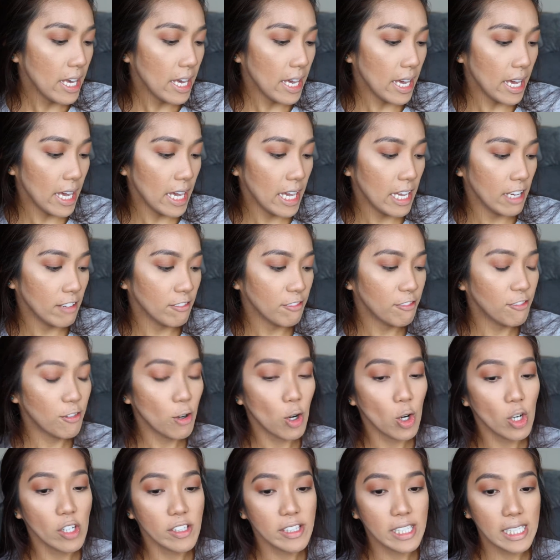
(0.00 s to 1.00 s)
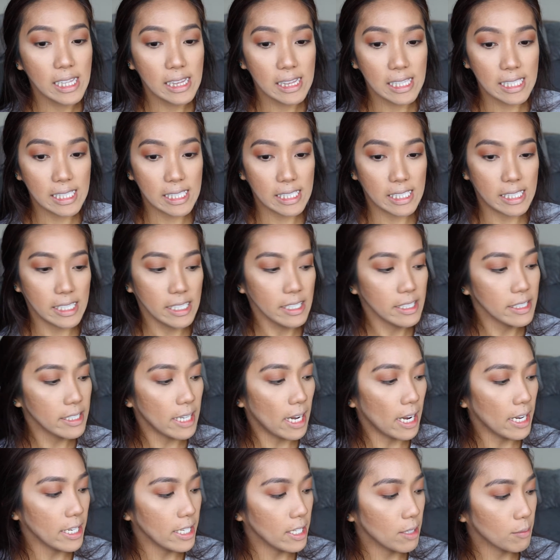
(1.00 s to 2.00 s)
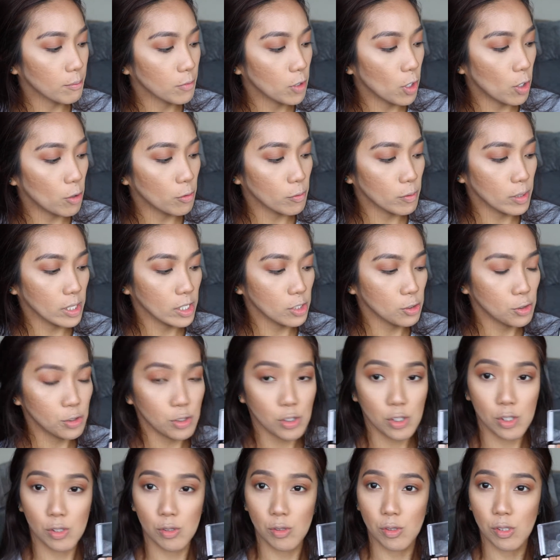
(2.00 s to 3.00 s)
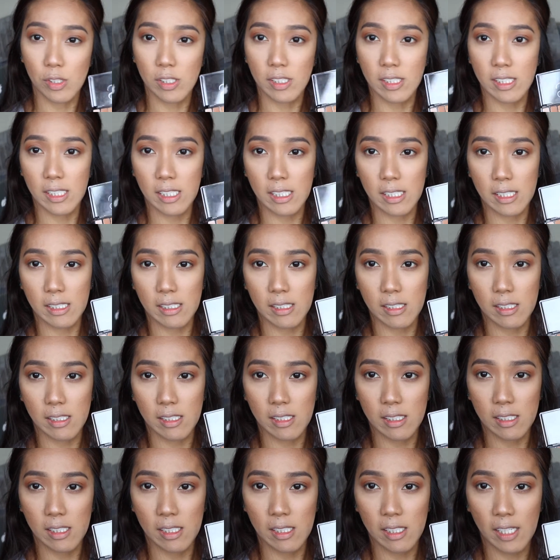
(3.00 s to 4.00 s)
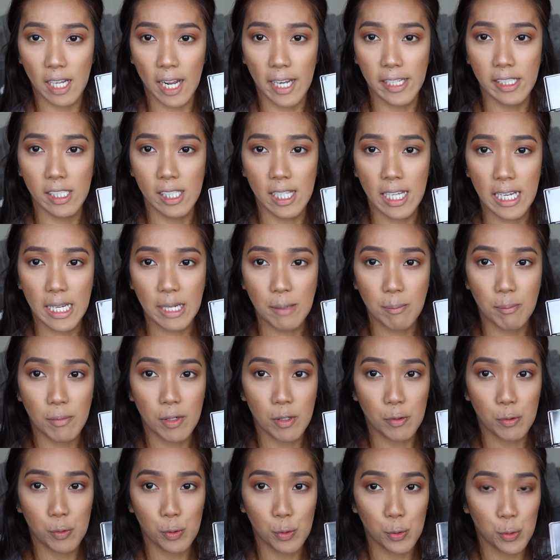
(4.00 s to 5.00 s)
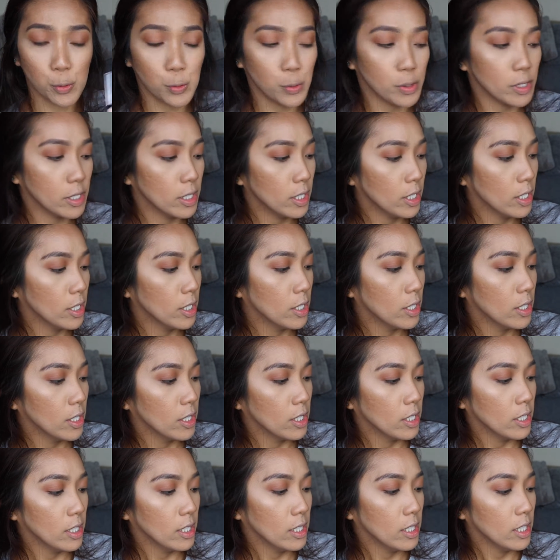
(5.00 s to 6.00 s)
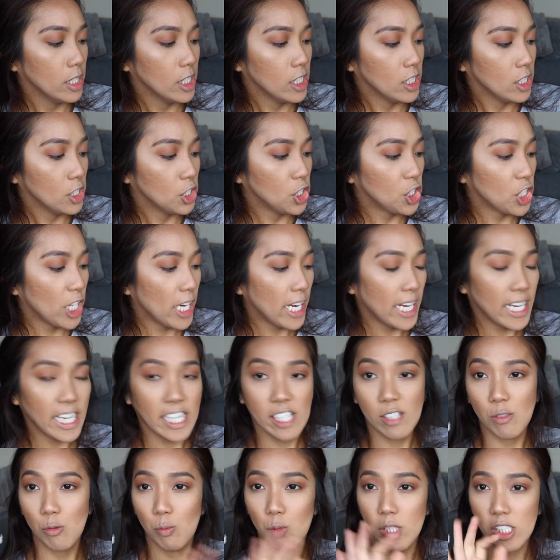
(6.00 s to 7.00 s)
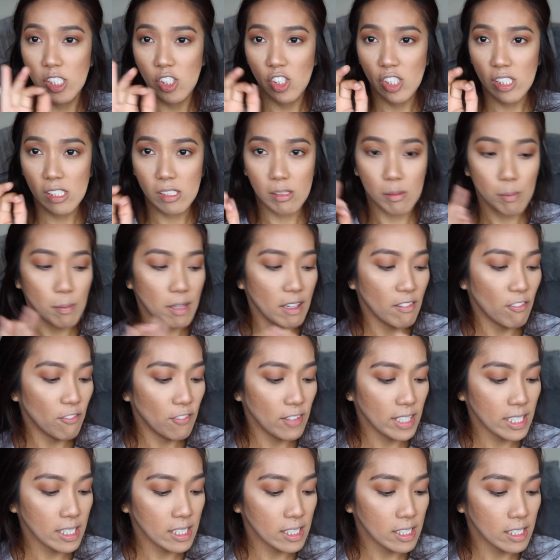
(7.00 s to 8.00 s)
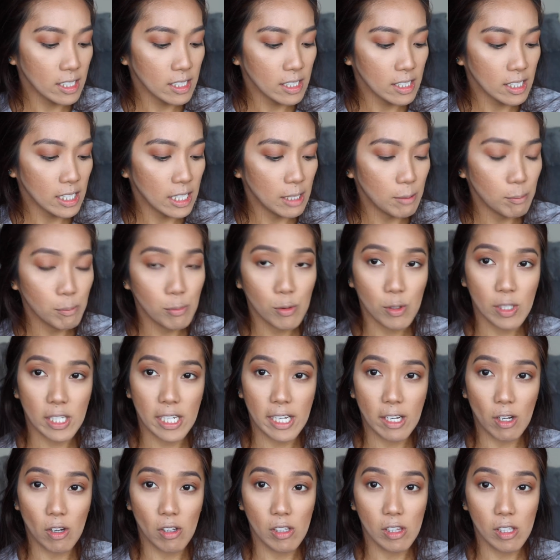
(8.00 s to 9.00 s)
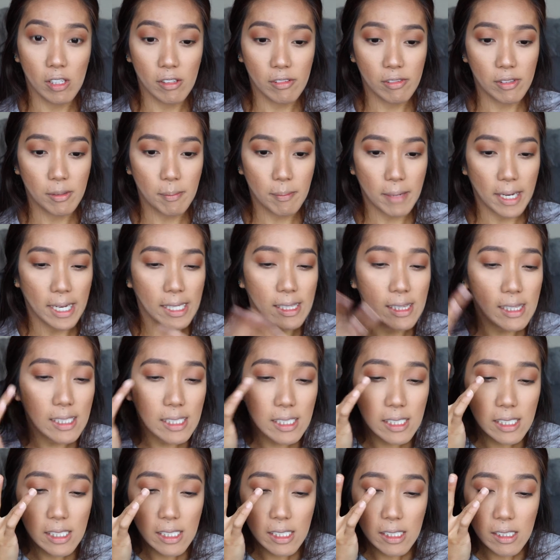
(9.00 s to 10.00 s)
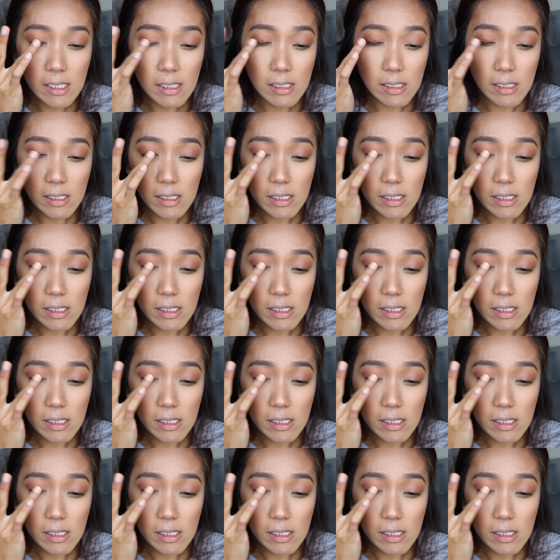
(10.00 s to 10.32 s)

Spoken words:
And for the lid, I am going to use this kind of like maroon shade with just my finger and put it all over my lid.